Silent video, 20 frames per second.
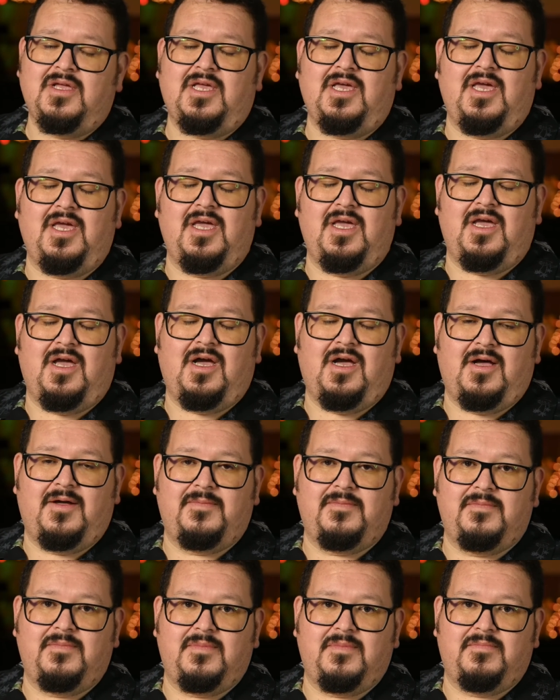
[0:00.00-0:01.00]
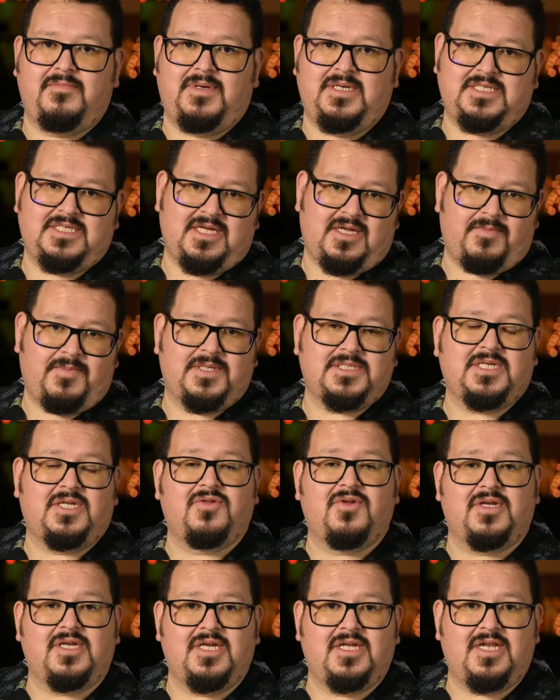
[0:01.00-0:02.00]
que um, va a estar
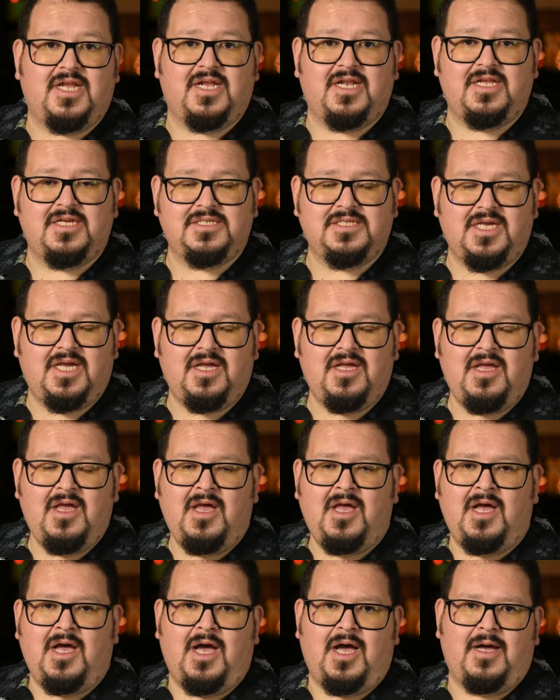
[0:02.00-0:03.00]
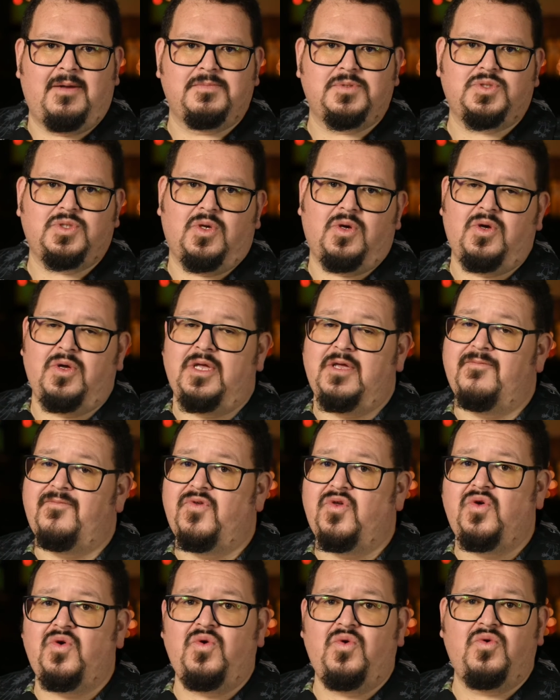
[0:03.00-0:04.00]
pasando aquí en la iglesia. Um, so
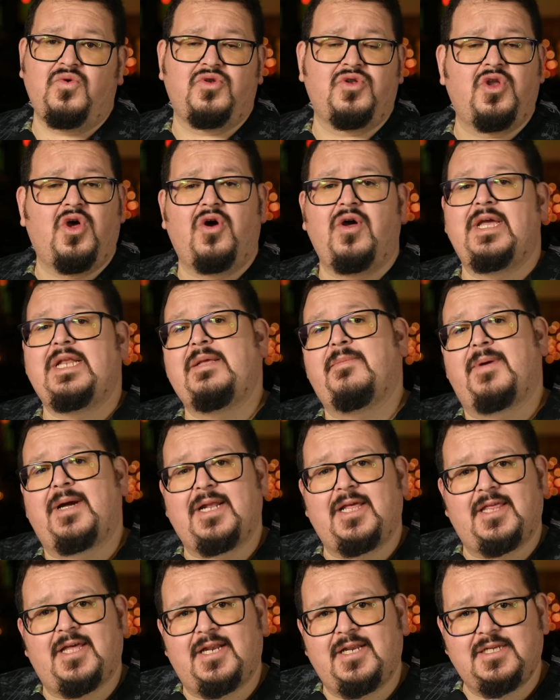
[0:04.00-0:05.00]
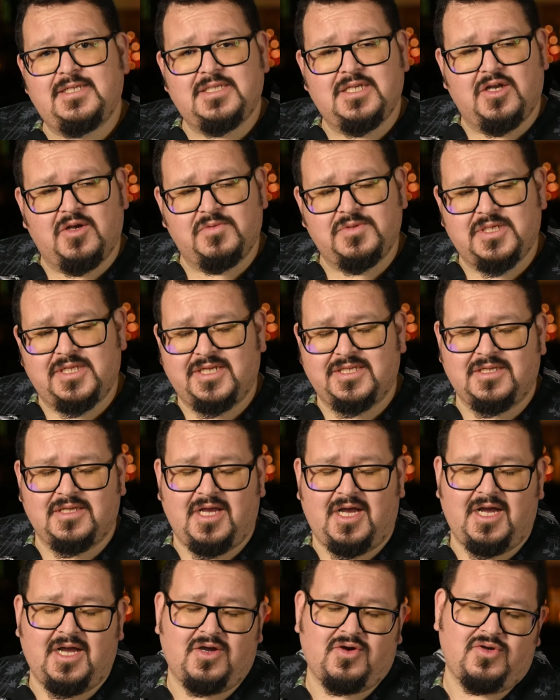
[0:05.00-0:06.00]
if you know anybody that needs help, si
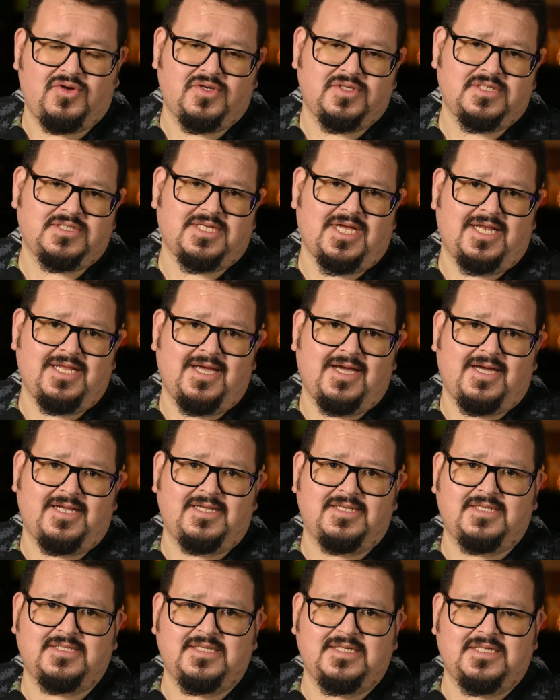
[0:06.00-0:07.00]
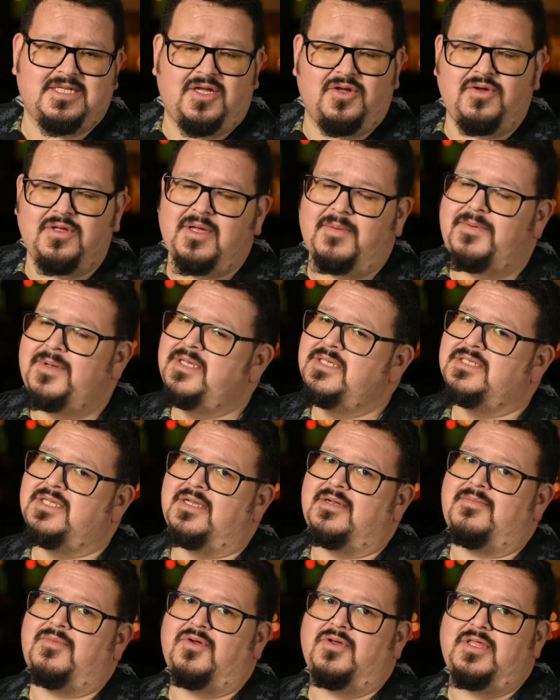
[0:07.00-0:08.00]
uh, conoces a alguien que necesita ayuda, please
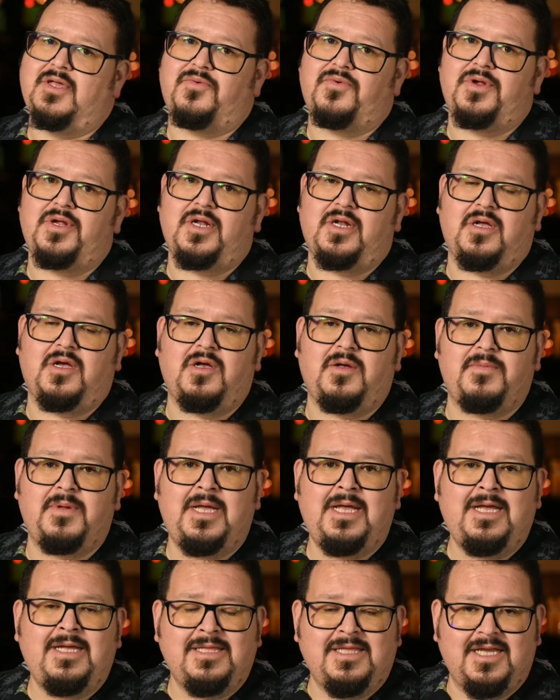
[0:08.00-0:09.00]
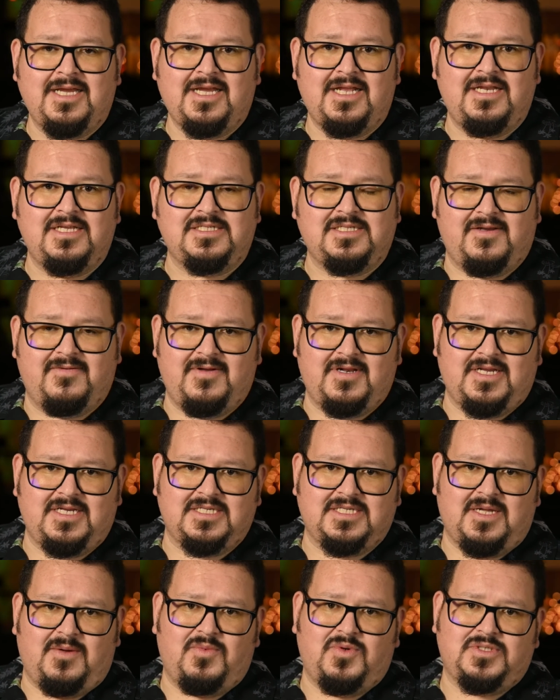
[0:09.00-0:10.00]
let them know that we're here to help. Déjenles saber que
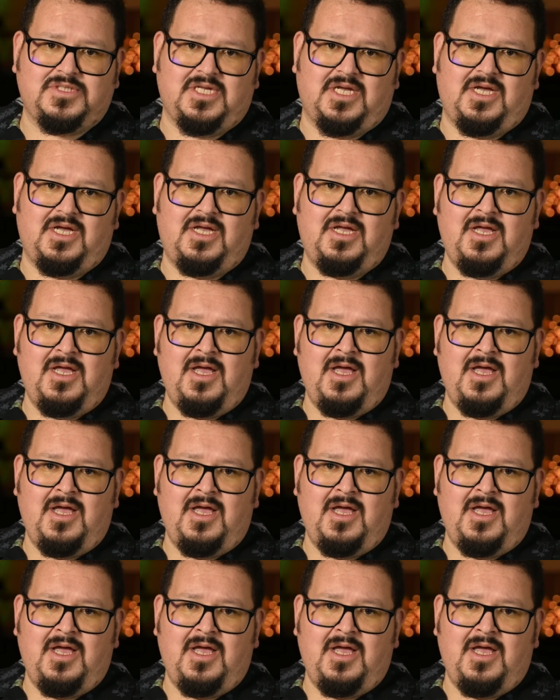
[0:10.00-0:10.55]
estamos uh,